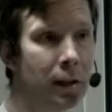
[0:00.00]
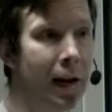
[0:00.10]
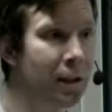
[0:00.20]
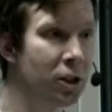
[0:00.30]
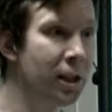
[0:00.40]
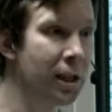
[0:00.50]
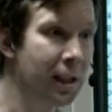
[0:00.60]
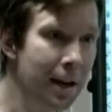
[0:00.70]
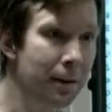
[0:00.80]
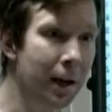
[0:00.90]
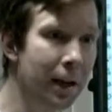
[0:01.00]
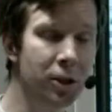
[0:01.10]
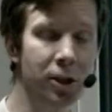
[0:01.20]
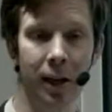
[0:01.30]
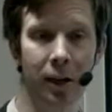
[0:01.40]
actually can
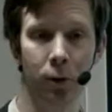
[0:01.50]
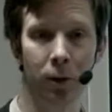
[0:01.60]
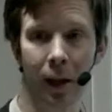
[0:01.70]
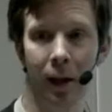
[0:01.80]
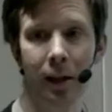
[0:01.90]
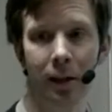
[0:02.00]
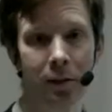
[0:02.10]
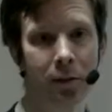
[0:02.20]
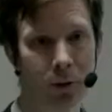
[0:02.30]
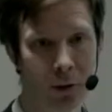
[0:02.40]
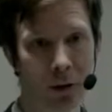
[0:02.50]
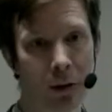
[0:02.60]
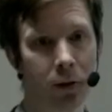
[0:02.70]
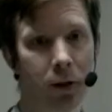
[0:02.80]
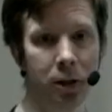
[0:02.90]
manage how your clients or
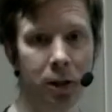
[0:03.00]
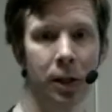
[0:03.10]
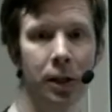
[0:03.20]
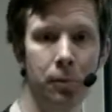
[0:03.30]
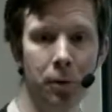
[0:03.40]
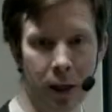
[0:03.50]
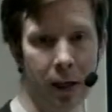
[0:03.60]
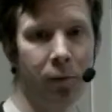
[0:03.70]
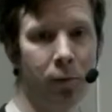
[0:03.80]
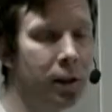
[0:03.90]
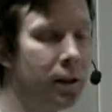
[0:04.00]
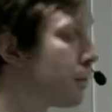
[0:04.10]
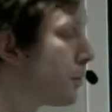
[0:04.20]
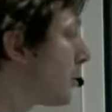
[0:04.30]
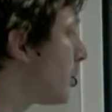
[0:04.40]
servers behave when it
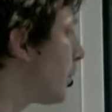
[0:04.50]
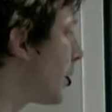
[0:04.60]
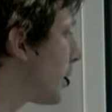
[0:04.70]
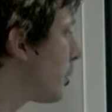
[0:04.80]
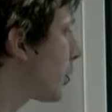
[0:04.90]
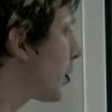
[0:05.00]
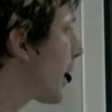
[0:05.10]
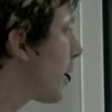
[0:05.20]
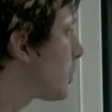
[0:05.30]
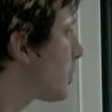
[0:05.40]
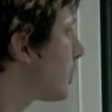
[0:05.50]
comes to Defender for Cloud.